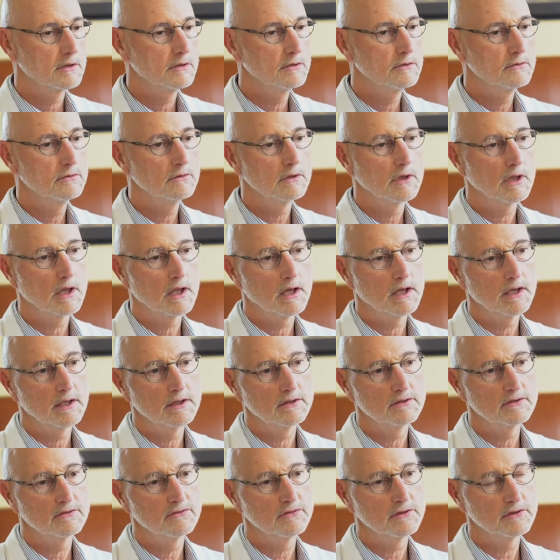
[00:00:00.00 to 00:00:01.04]

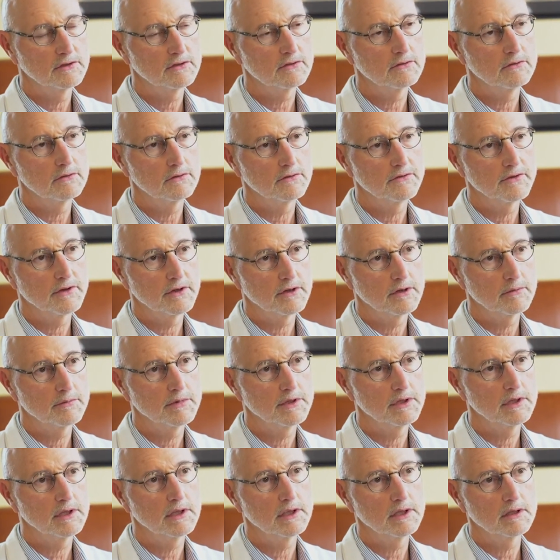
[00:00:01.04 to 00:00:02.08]
utilize physical
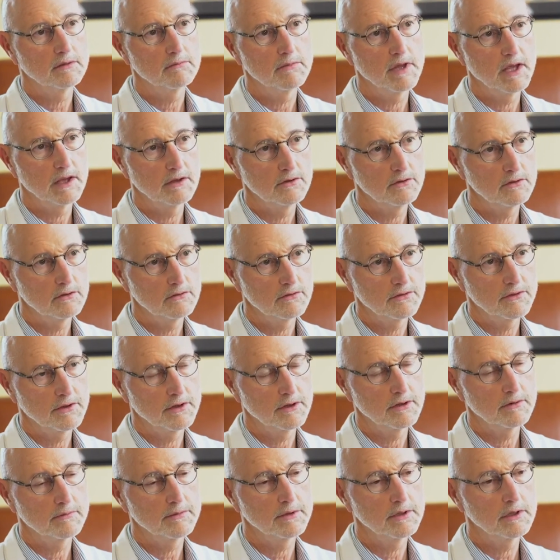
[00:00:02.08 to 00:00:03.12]
therapy and manual
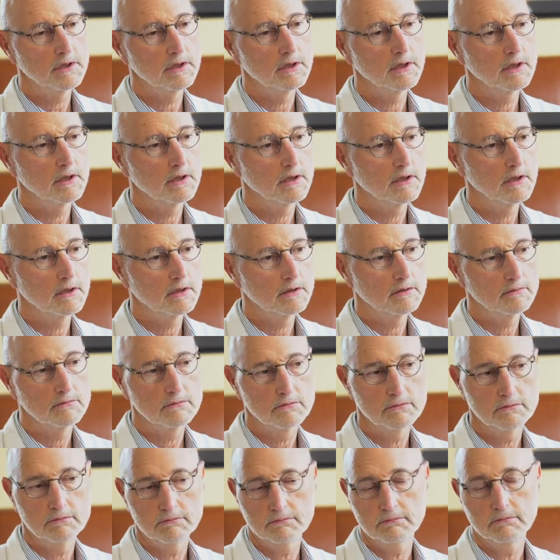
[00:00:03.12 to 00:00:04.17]
therapy,
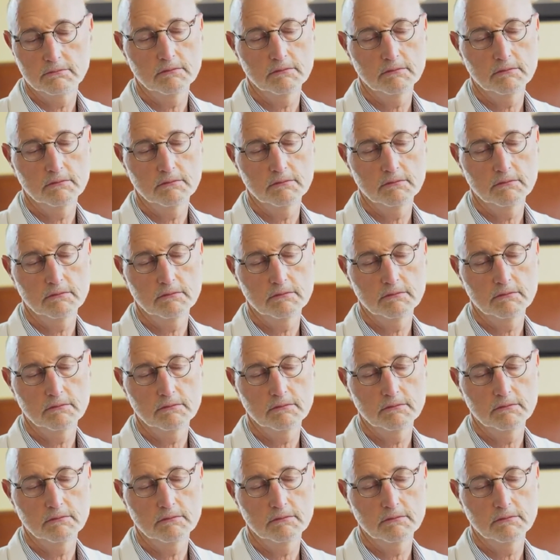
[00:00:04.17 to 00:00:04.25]
and